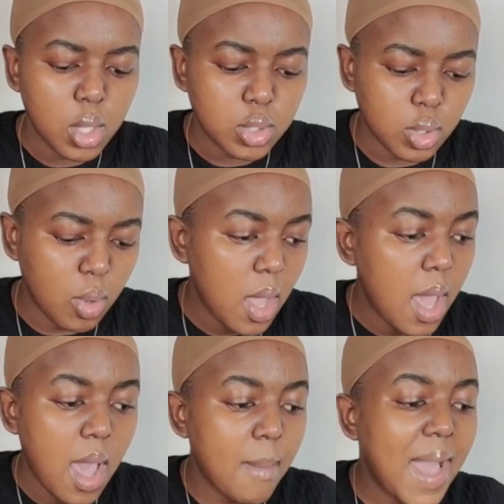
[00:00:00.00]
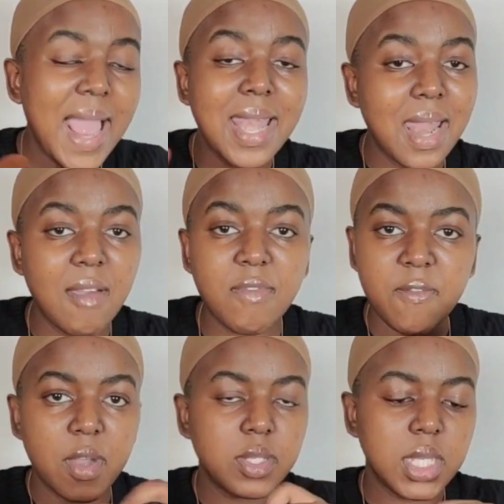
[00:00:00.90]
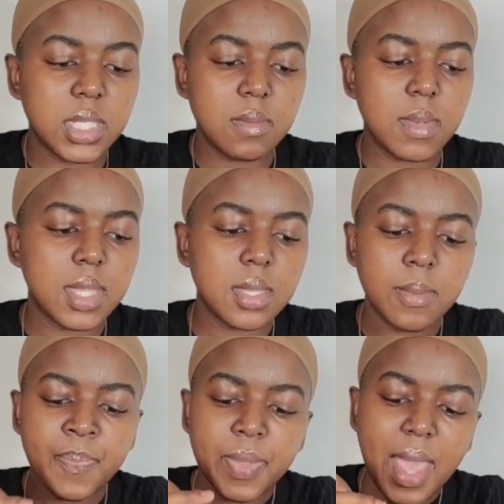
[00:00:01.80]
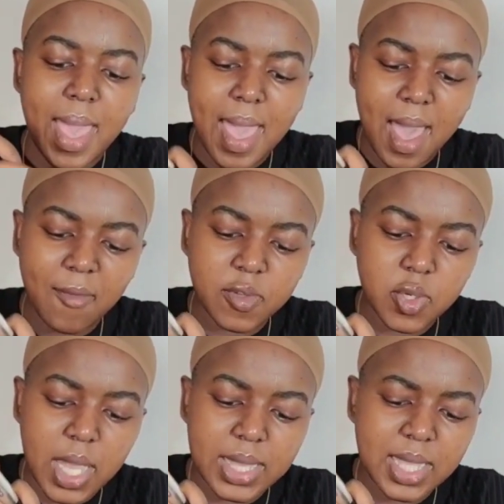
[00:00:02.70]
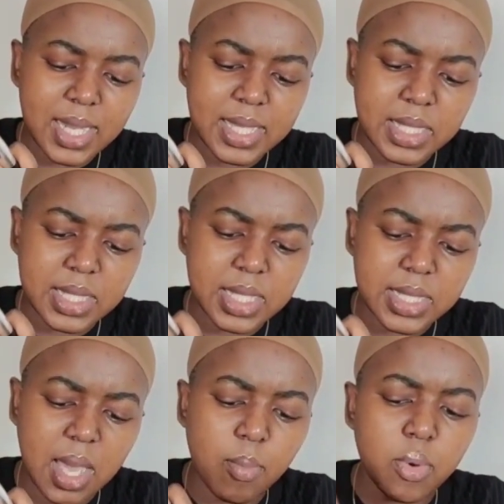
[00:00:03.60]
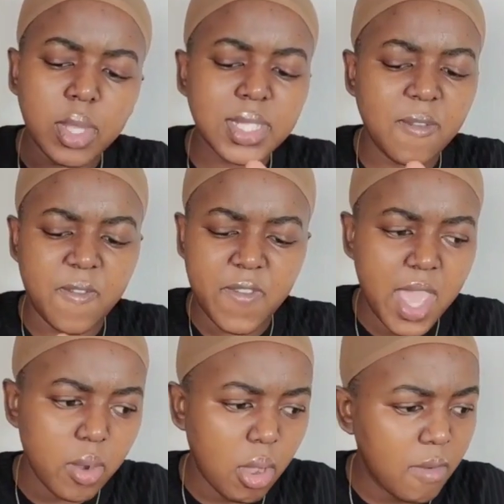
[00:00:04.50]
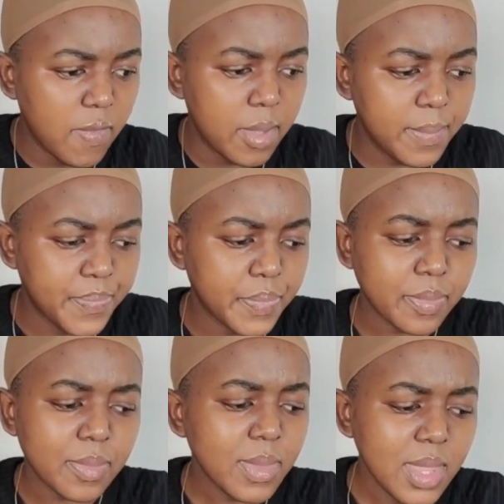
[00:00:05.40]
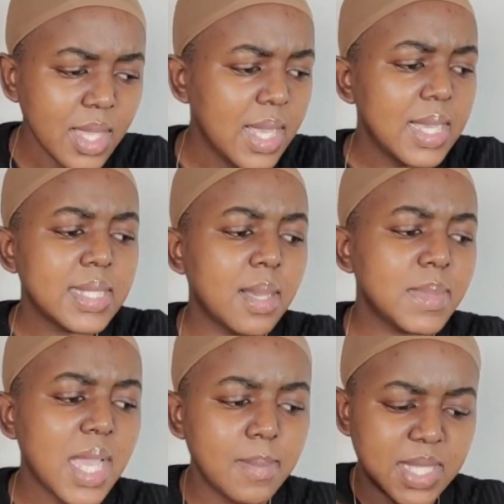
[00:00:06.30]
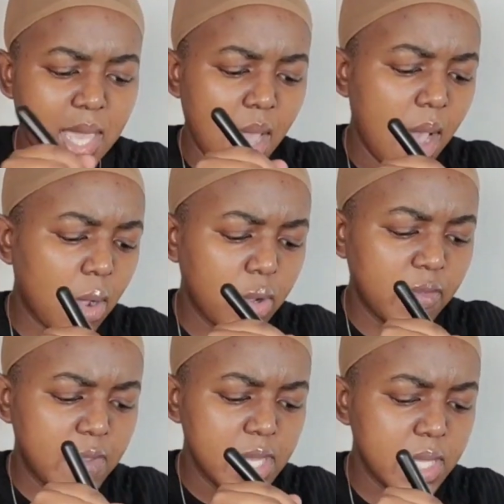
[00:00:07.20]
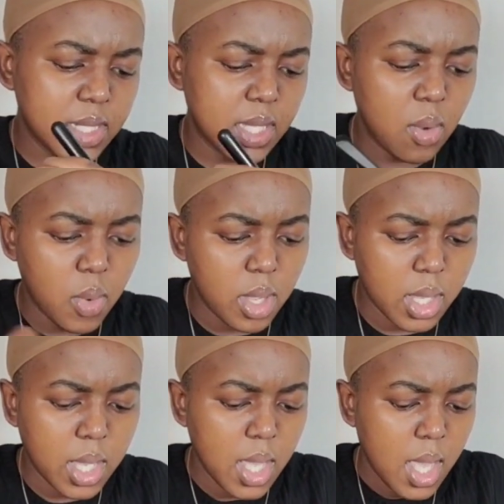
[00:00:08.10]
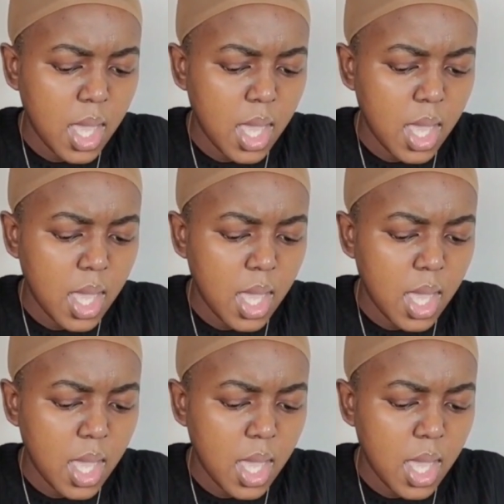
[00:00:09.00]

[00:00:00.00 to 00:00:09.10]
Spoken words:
So I love the foundation method. I have tried the lace tints. I'm not a fan of them. Sometimes they are convenient, they work.